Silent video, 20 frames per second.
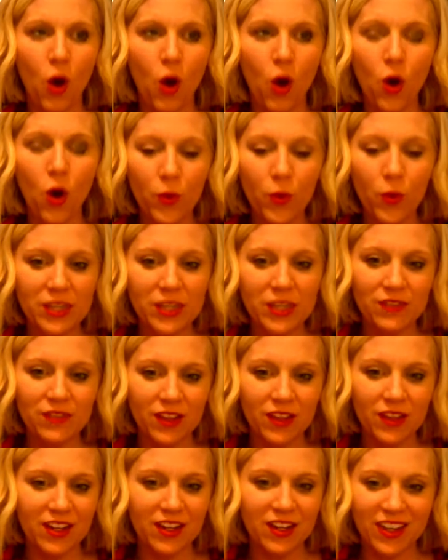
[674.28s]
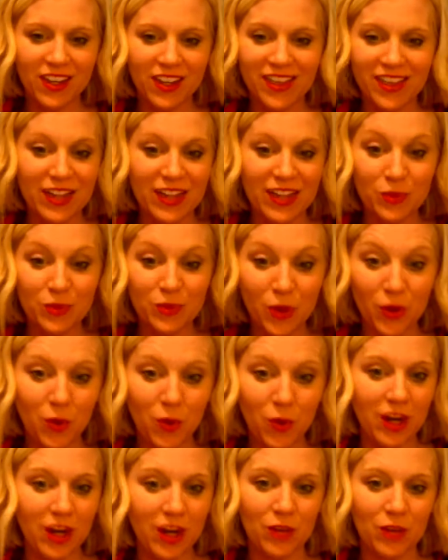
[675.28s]
Always fill a need. That's what a
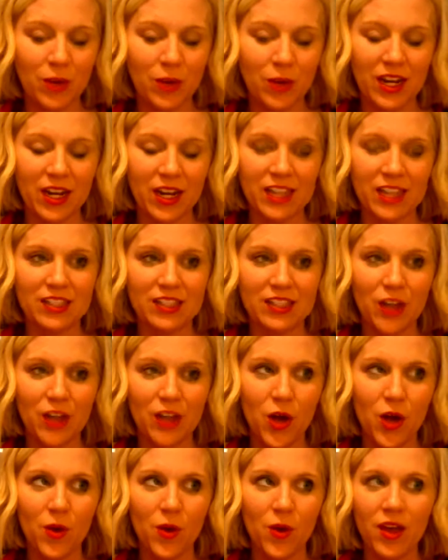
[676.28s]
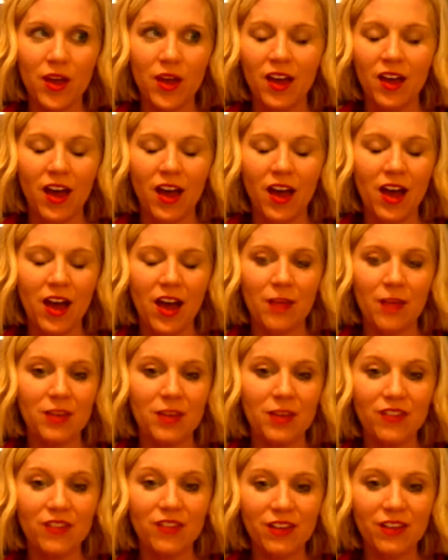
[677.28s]
one-on-one is. So
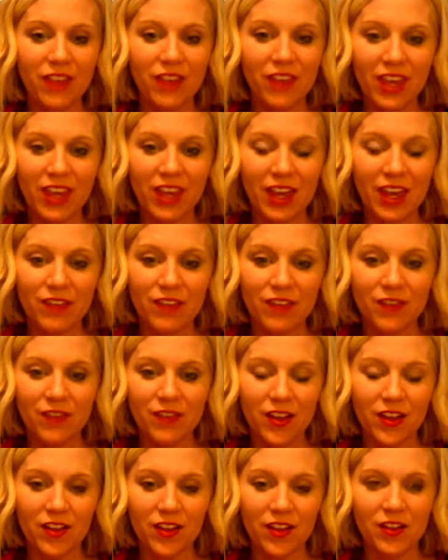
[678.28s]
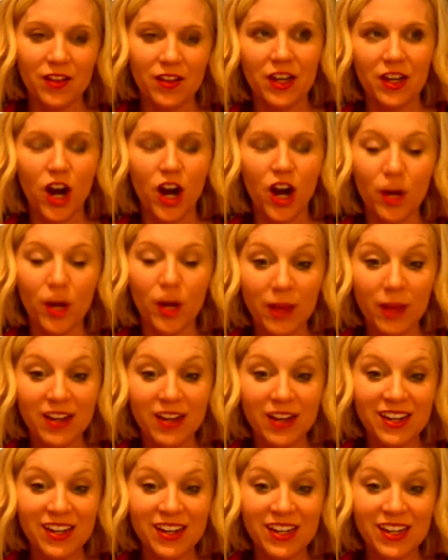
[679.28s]
even if I can't fill an
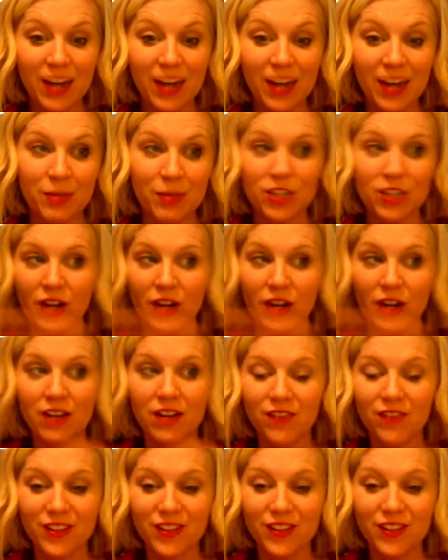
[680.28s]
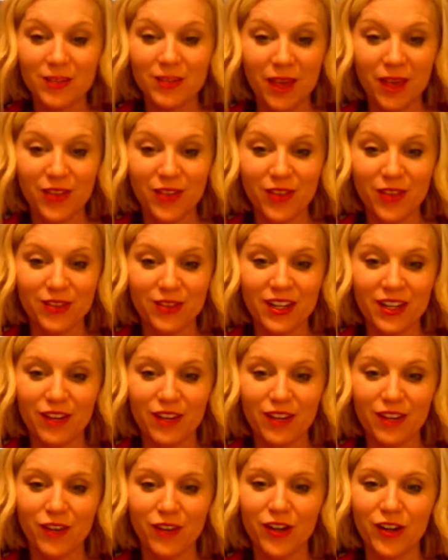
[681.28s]
Arbonne need, I'm going to try to fill some other need
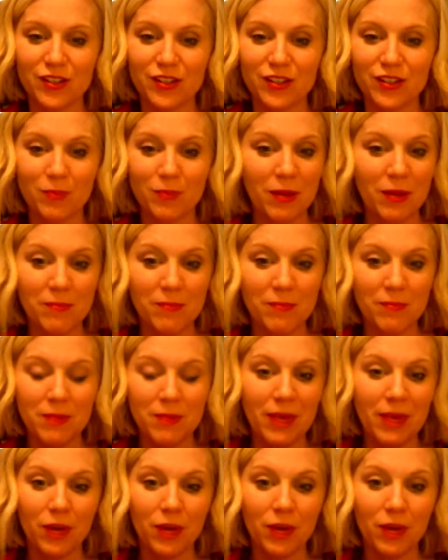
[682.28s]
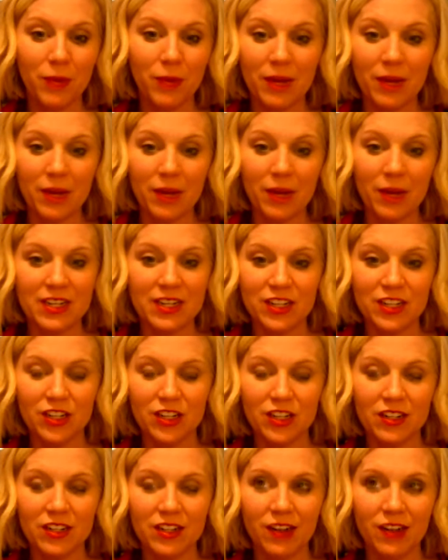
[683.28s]
of hers. Make a
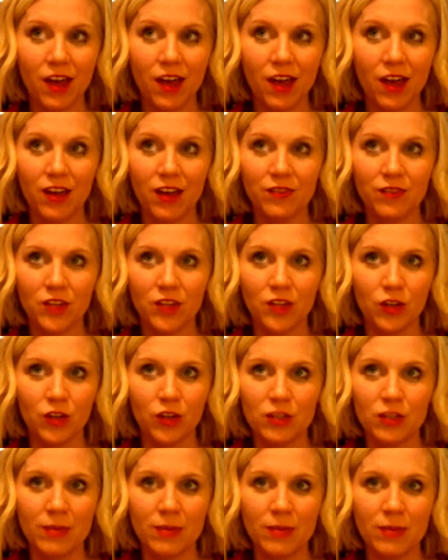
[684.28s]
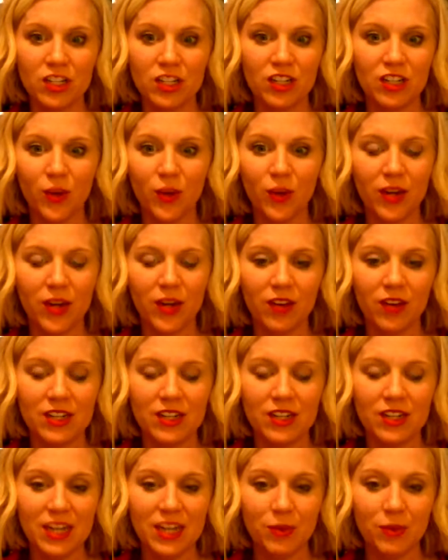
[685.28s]
recommendation of, you know, she mentioned going out
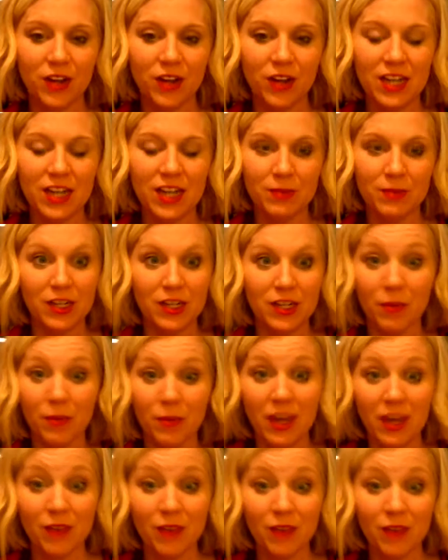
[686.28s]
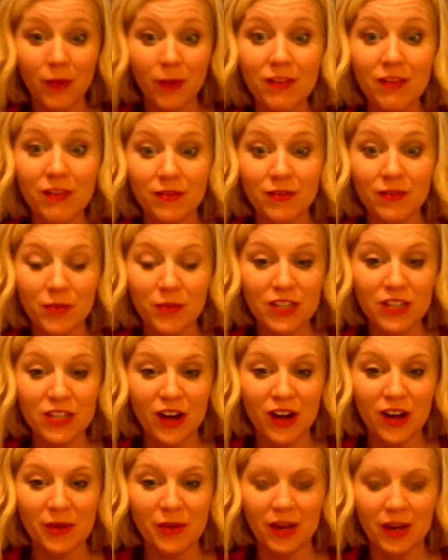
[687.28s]
on a date with her husband. I'll make a
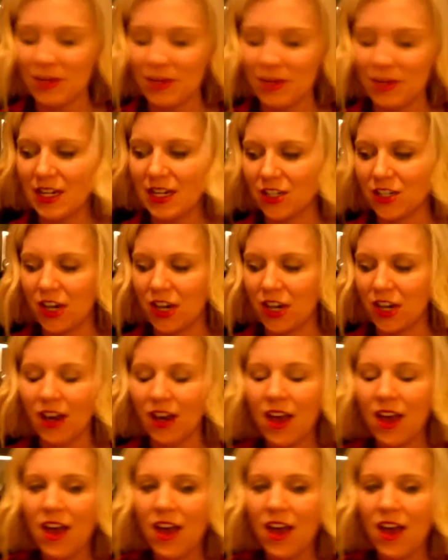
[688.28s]
restaurant recommendation.